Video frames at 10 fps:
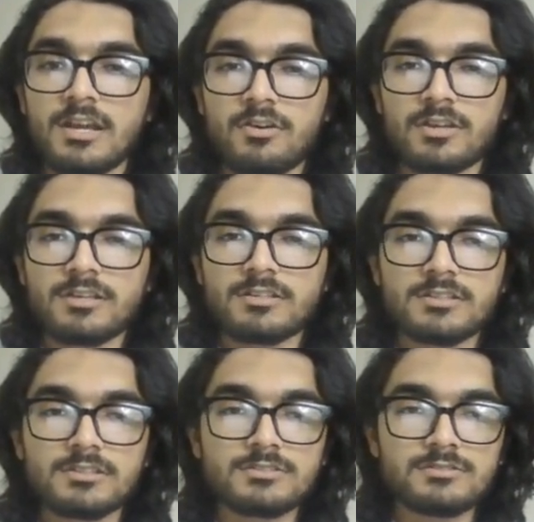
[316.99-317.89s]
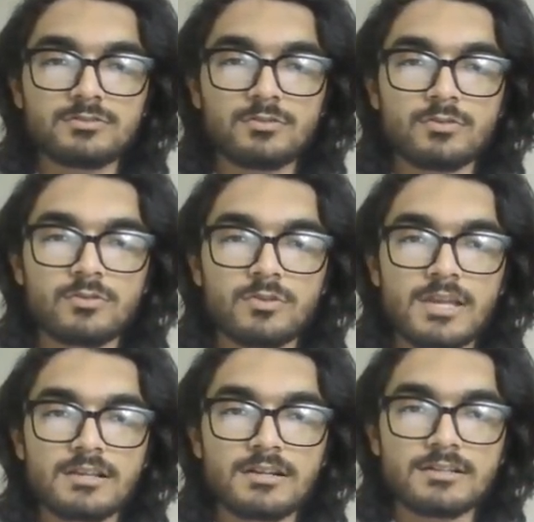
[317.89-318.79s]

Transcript: Okay, so like